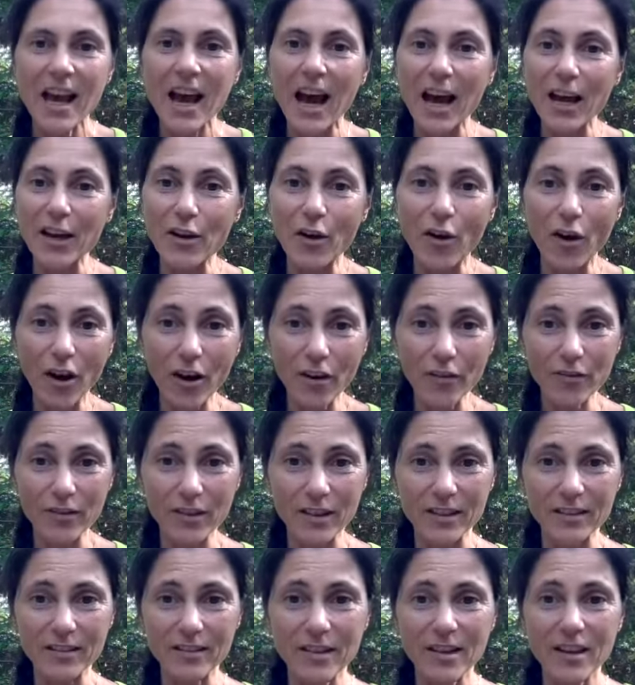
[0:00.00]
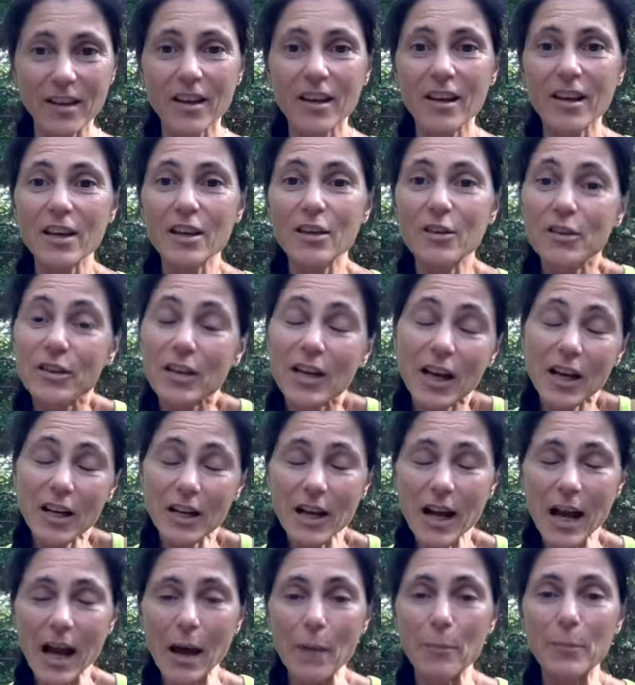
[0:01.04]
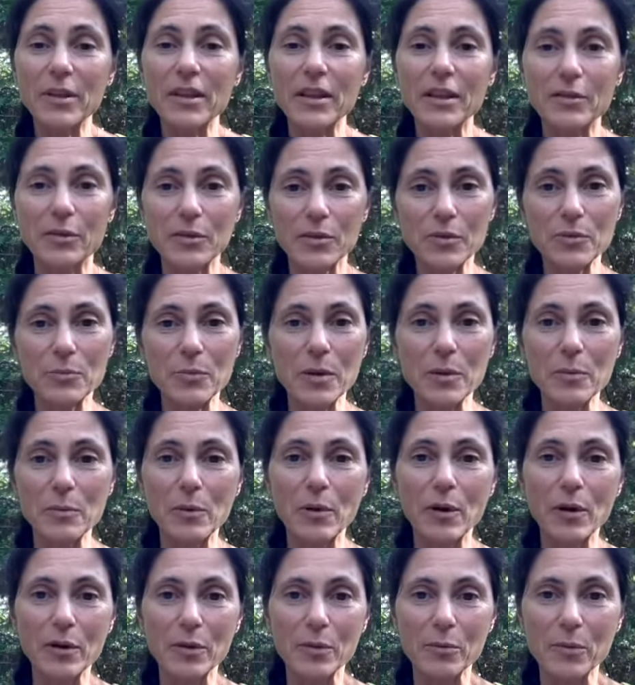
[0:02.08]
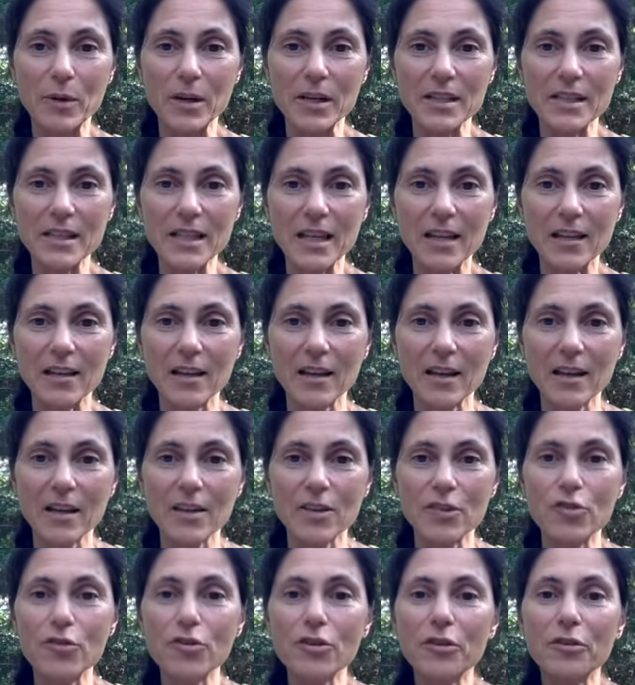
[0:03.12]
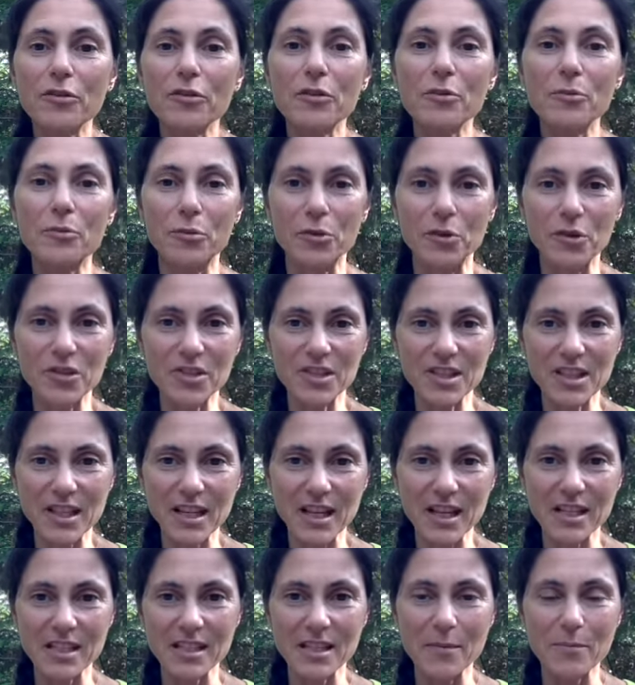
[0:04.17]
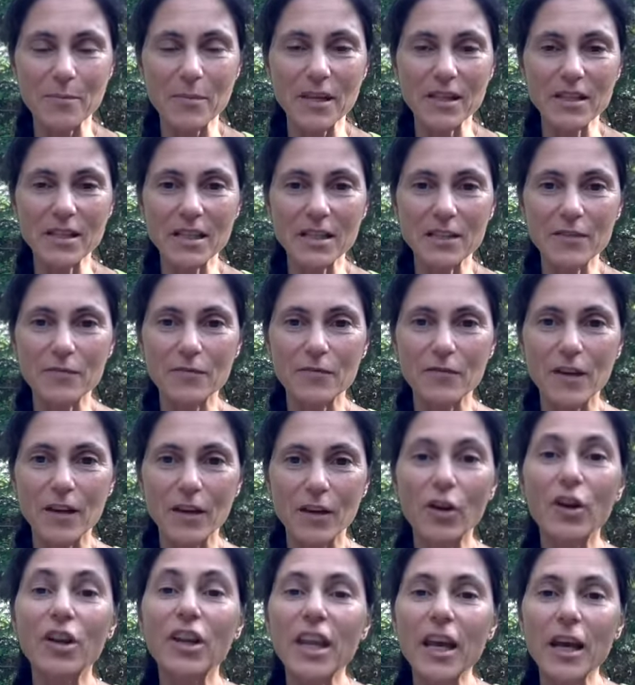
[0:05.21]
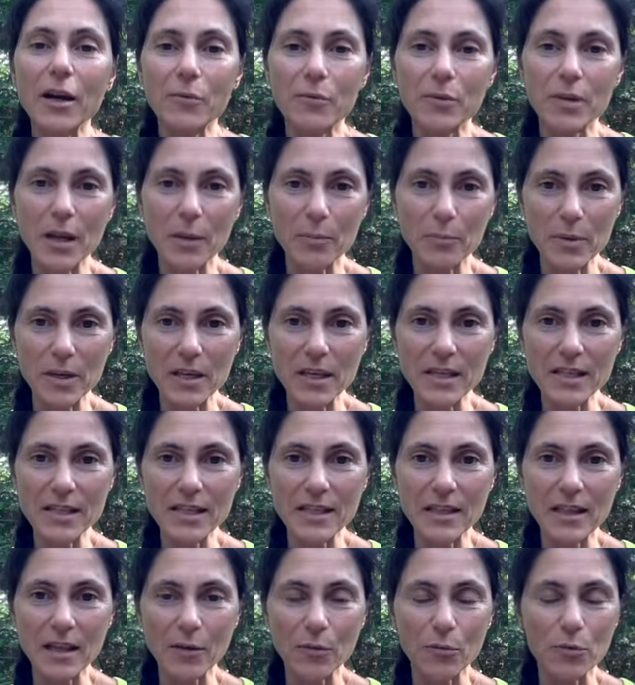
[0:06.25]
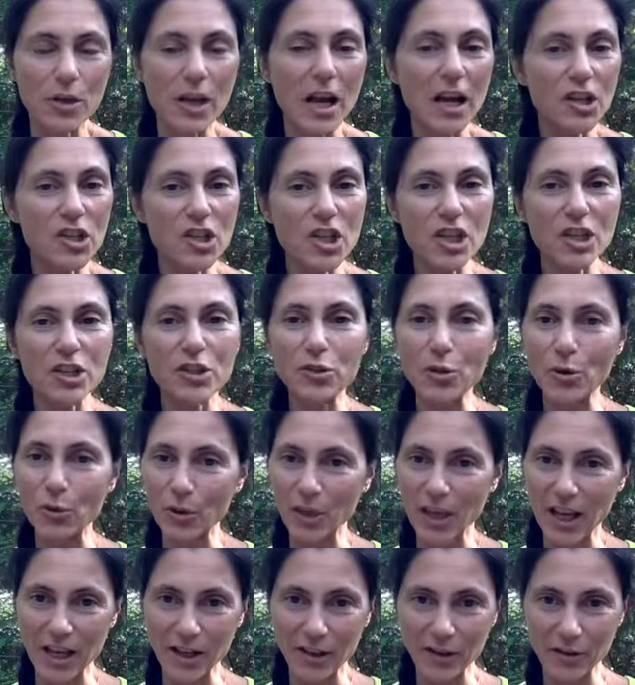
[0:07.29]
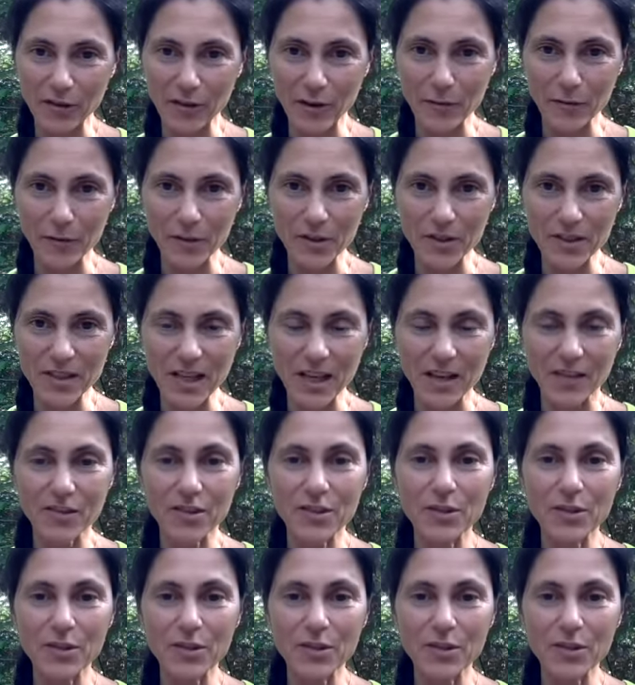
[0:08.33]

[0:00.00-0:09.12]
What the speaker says: And often it can happen that those people are the ones that trigger the worst in us and makes us connect with a piece that we actually don't like of ourselves.